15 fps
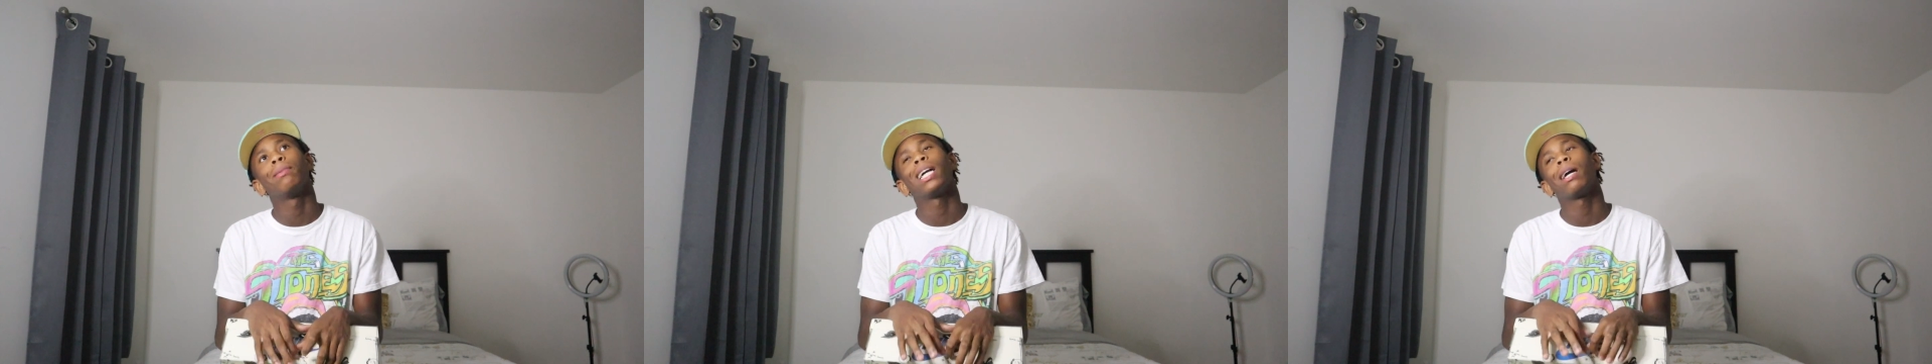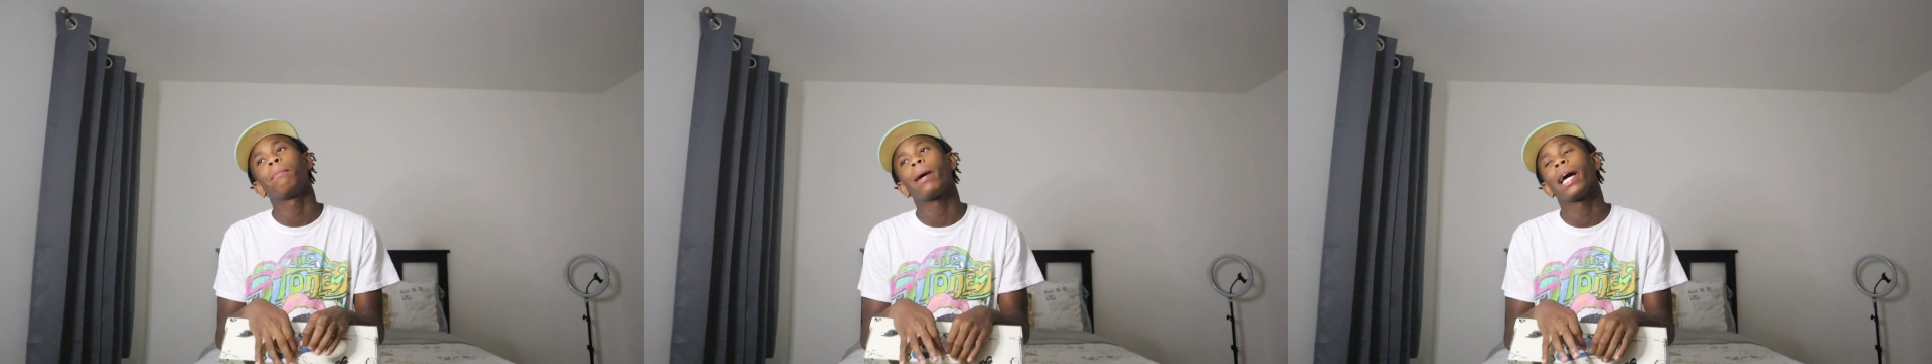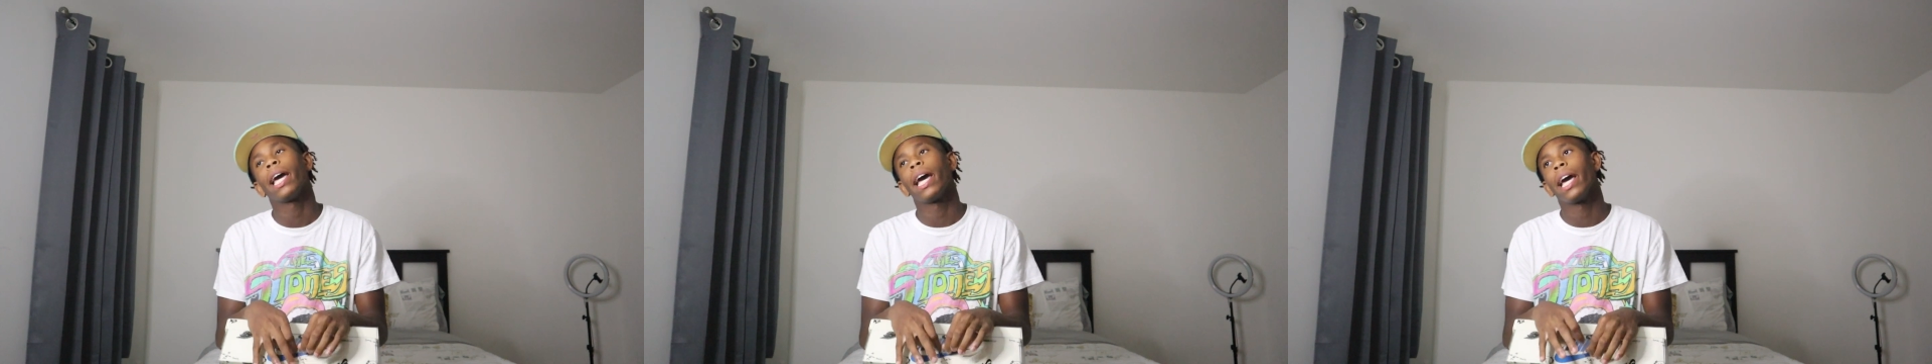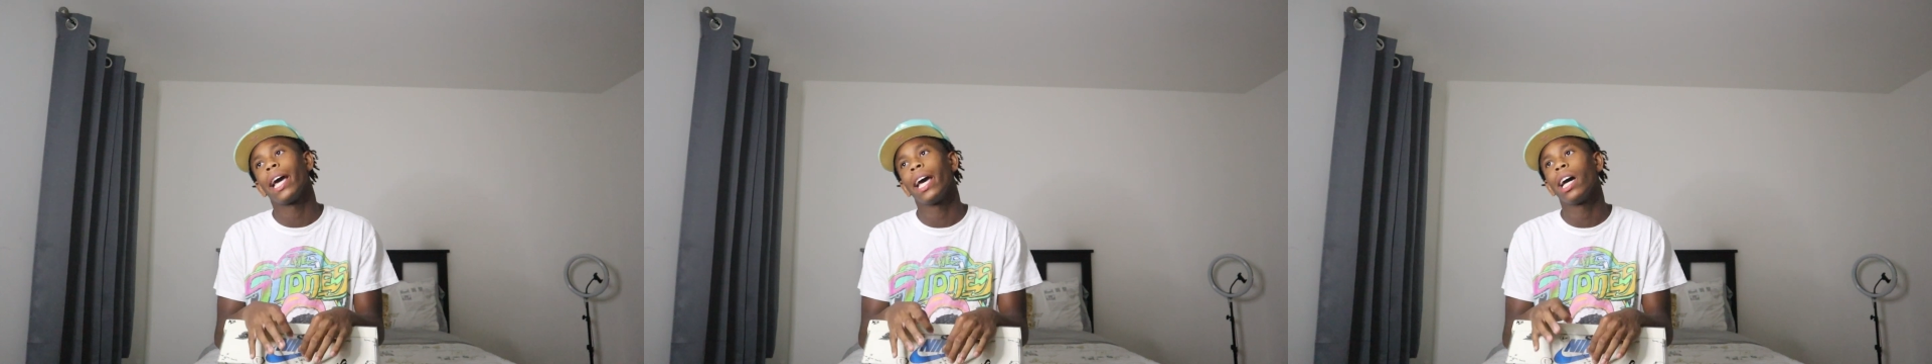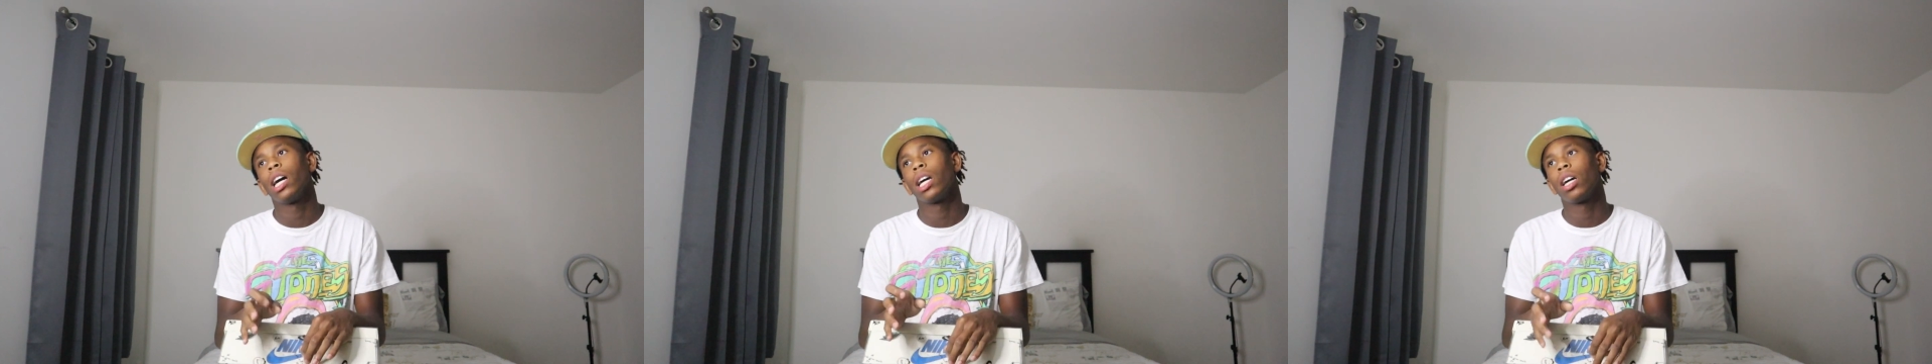but I might
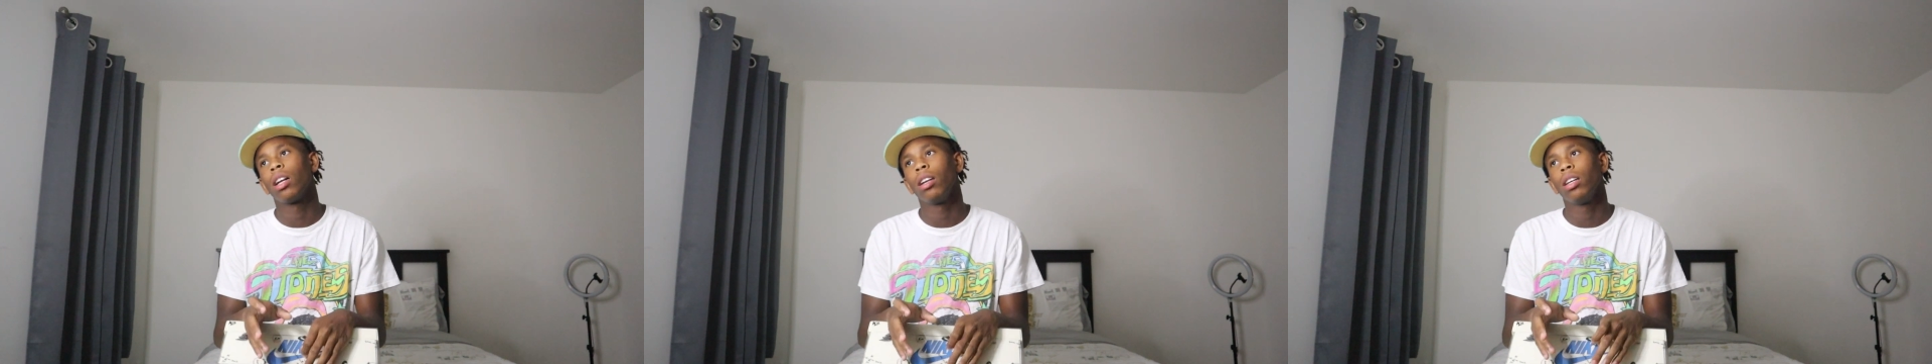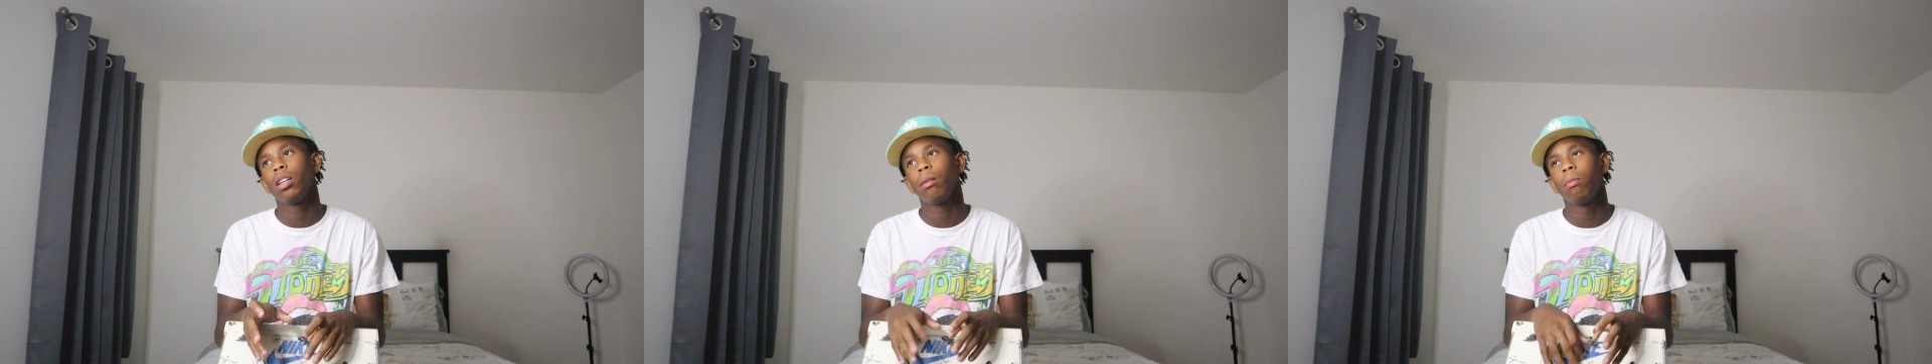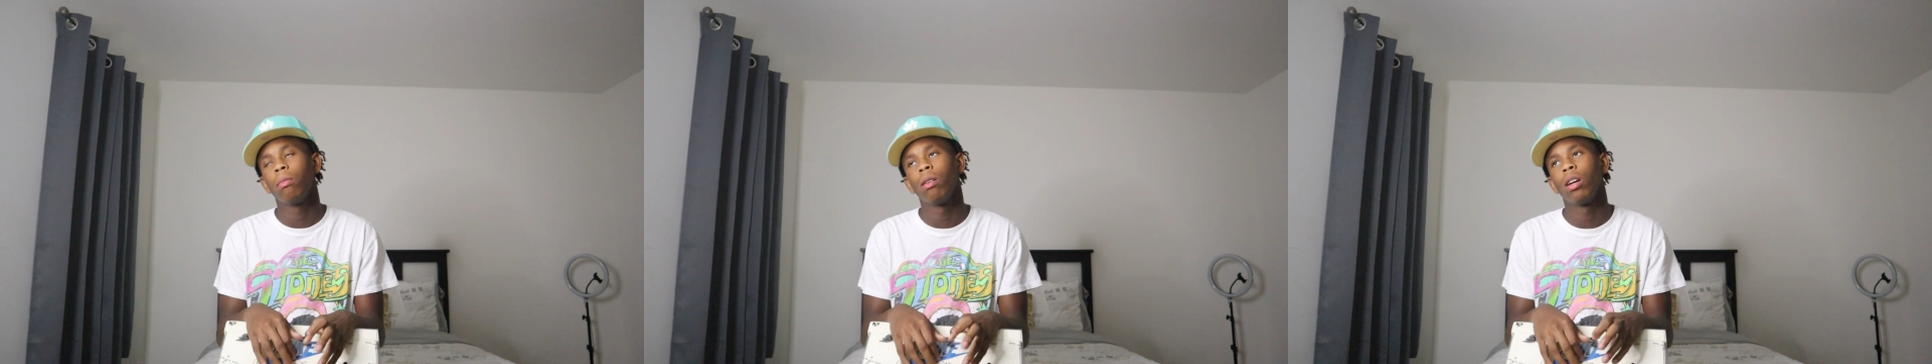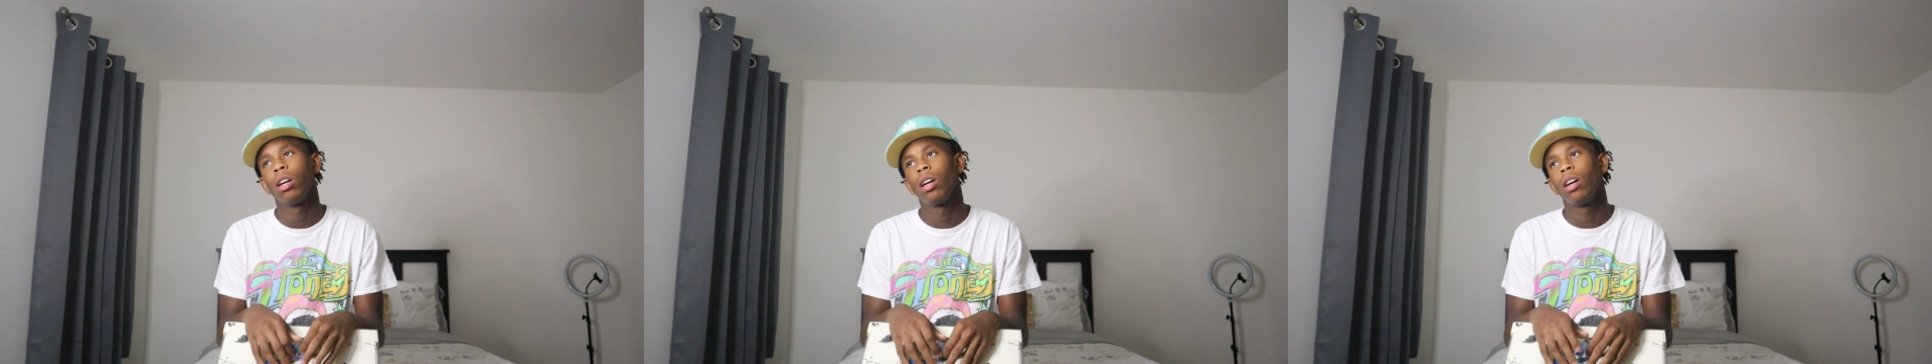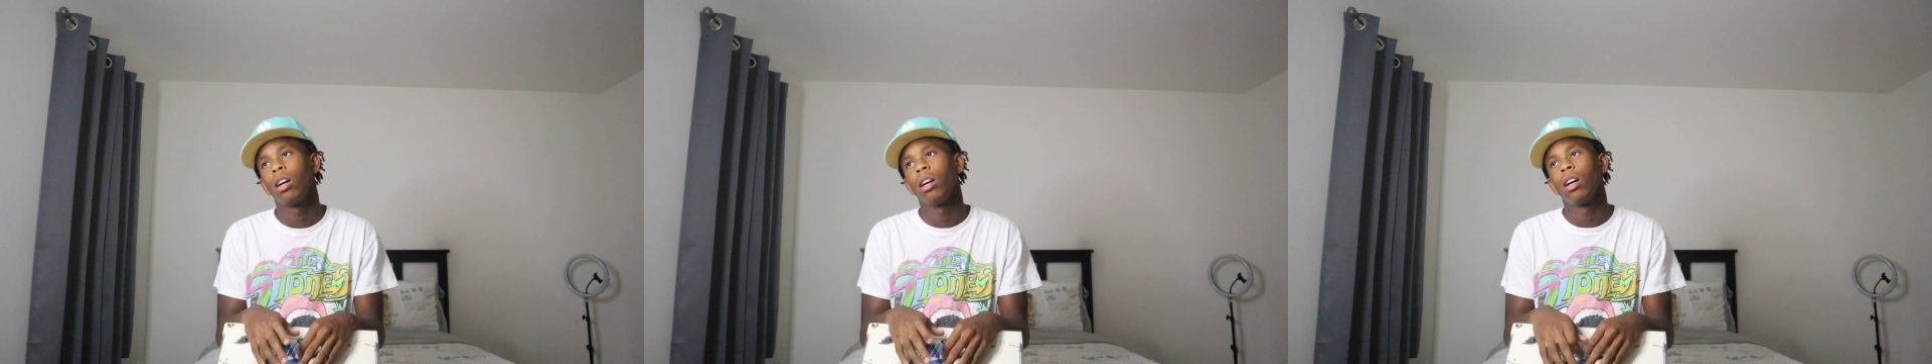add a clip
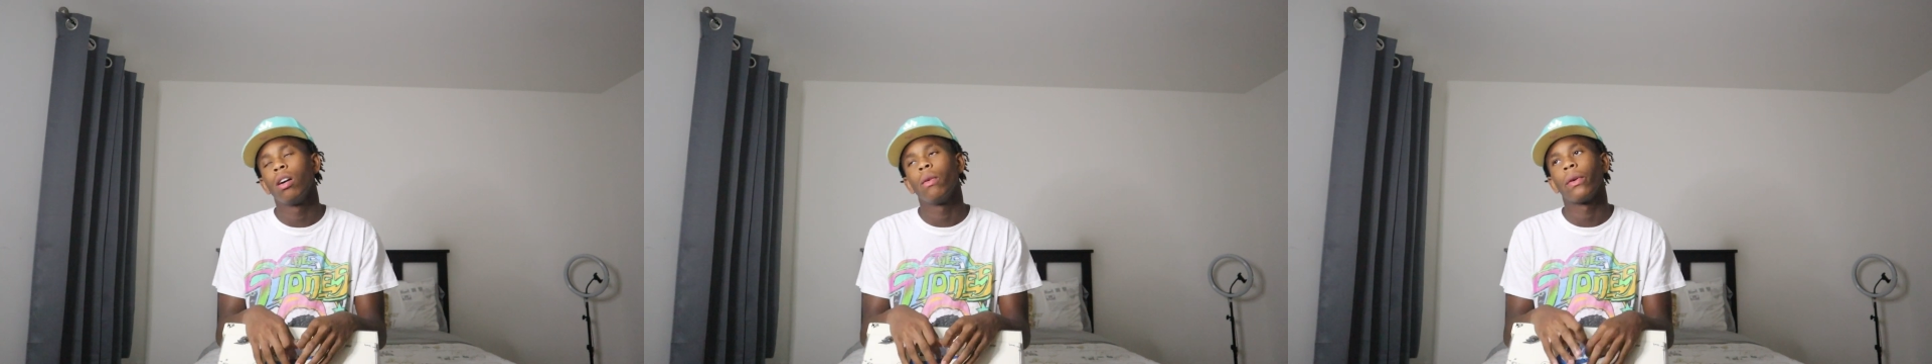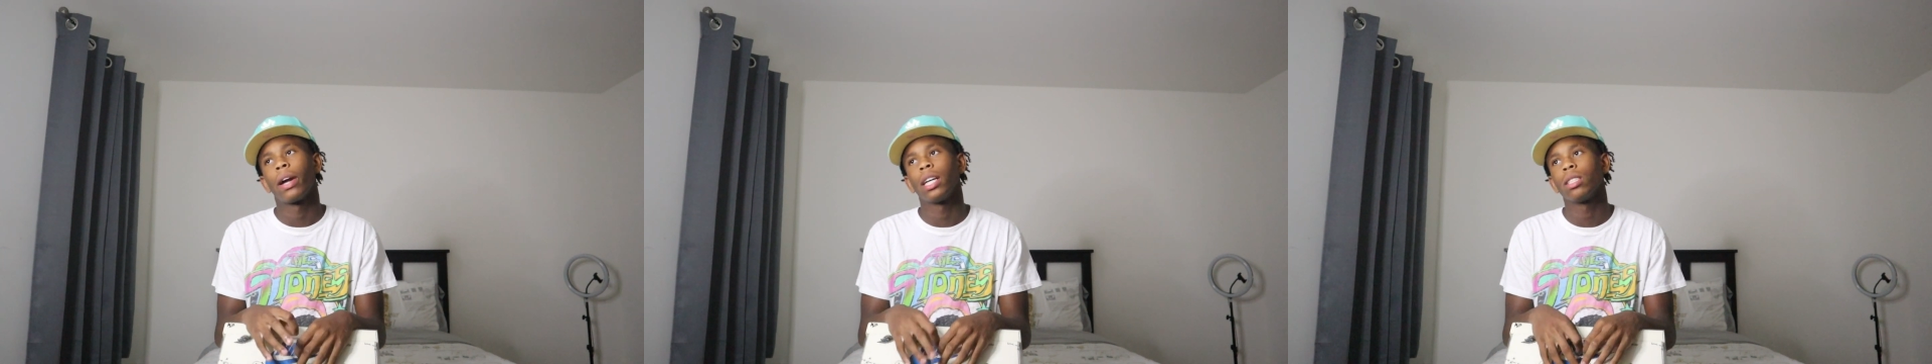when